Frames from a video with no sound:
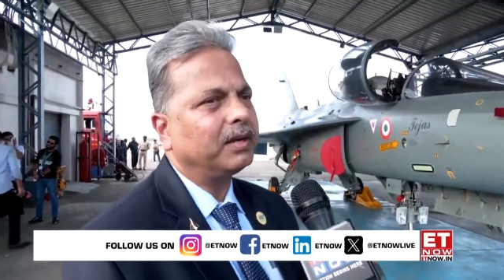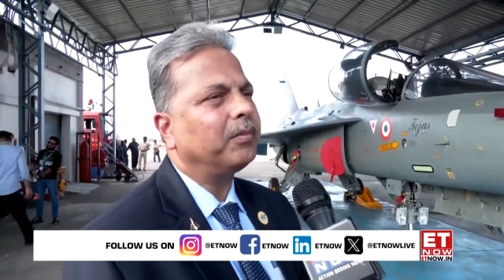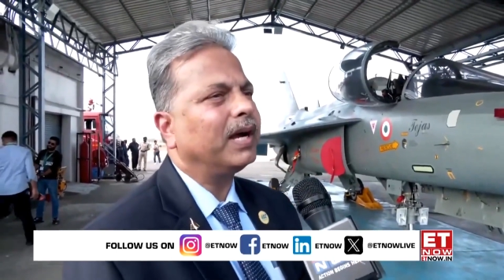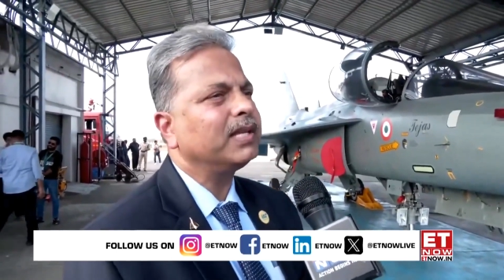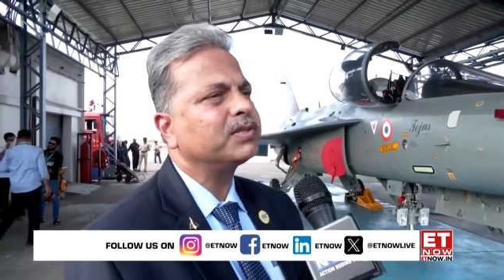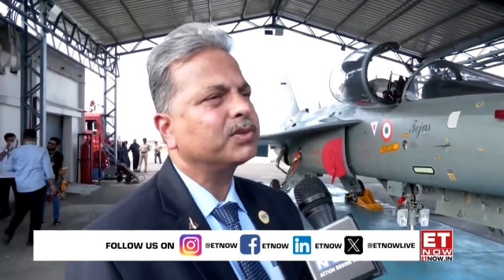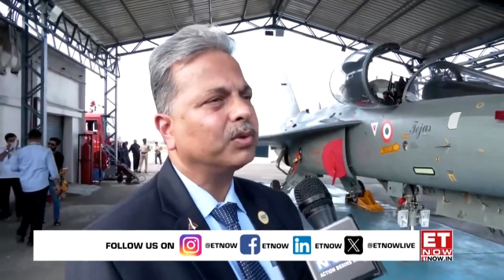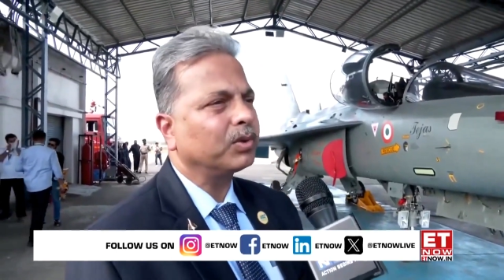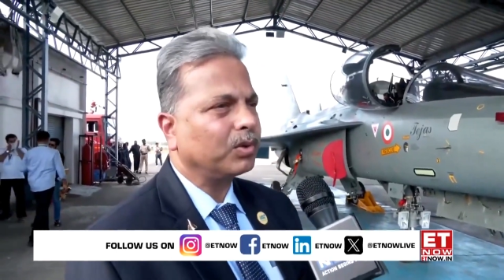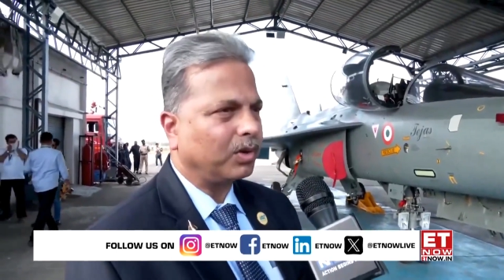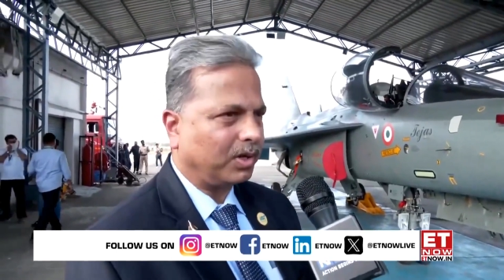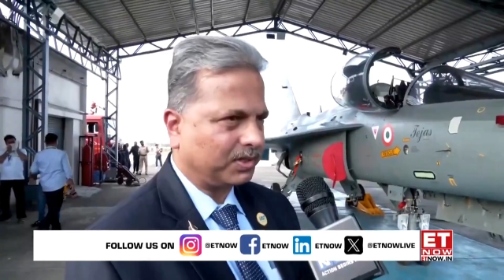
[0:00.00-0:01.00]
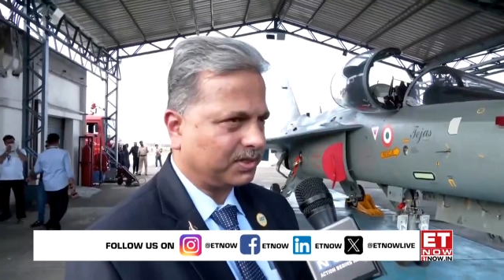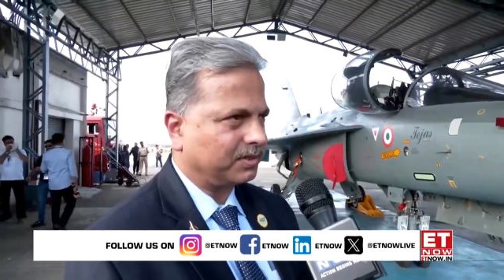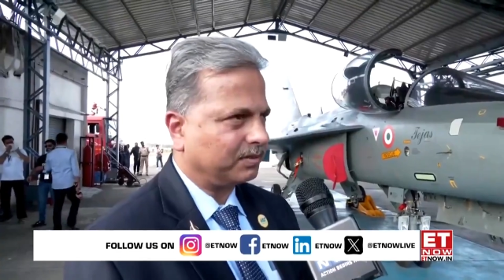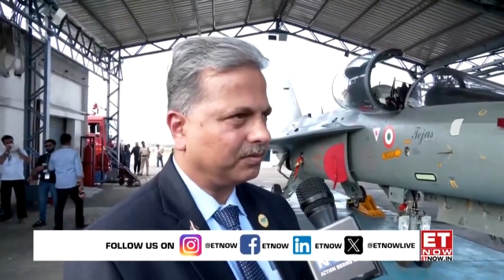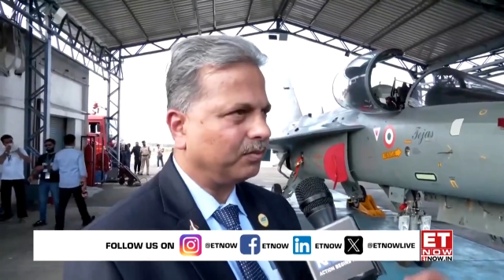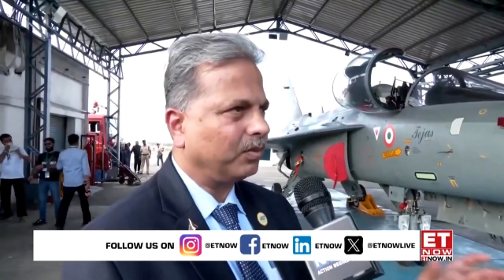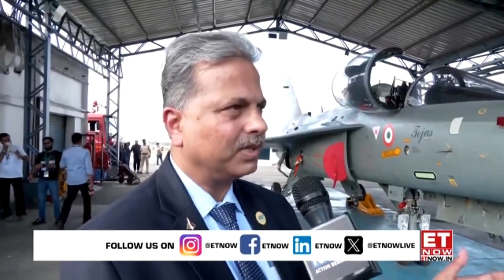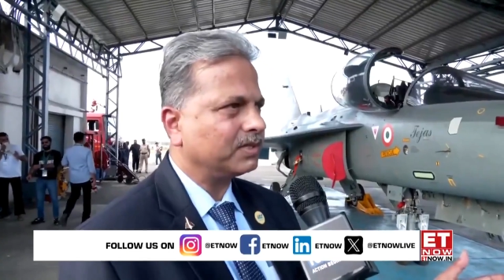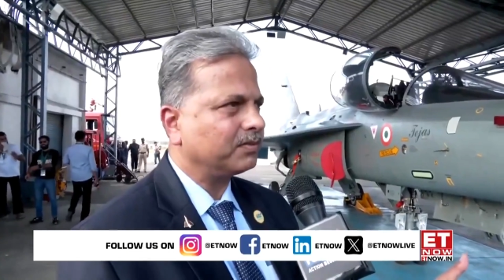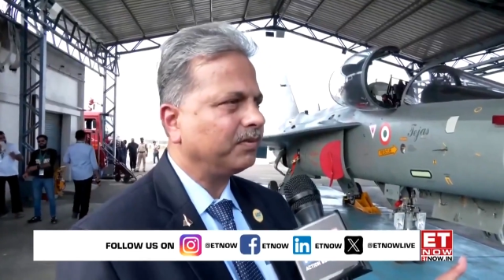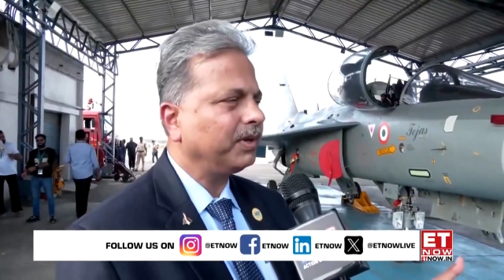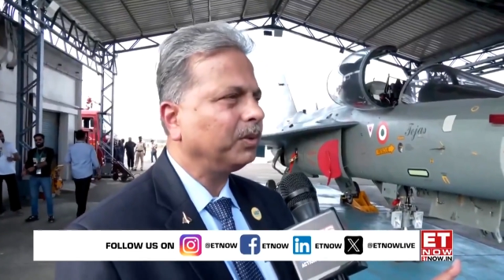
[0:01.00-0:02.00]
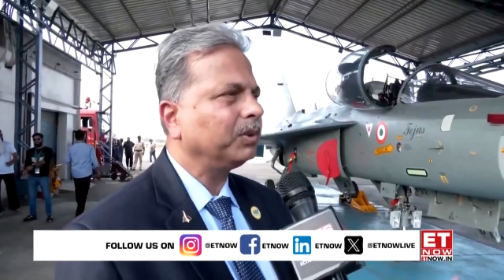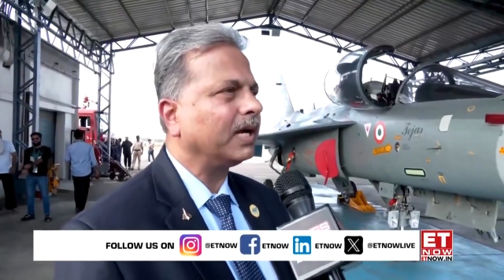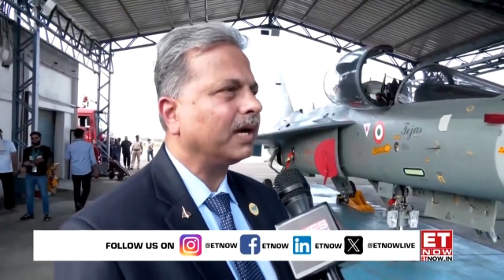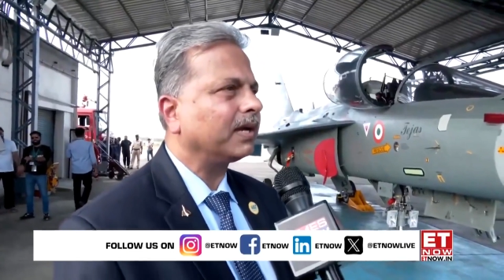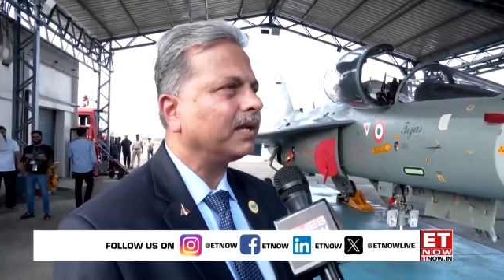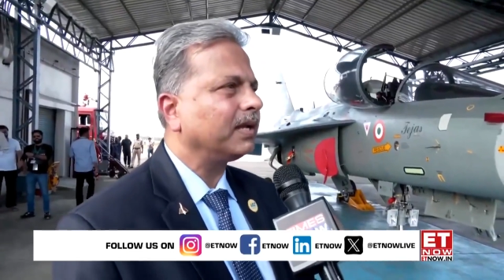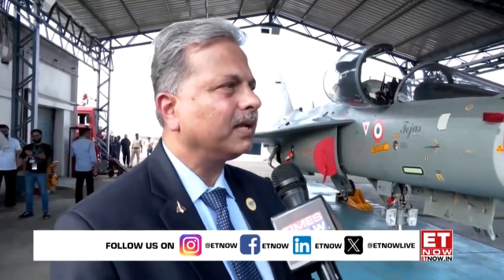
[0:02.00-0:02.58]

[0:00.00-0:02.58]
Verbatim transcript: milestone crossed once we do that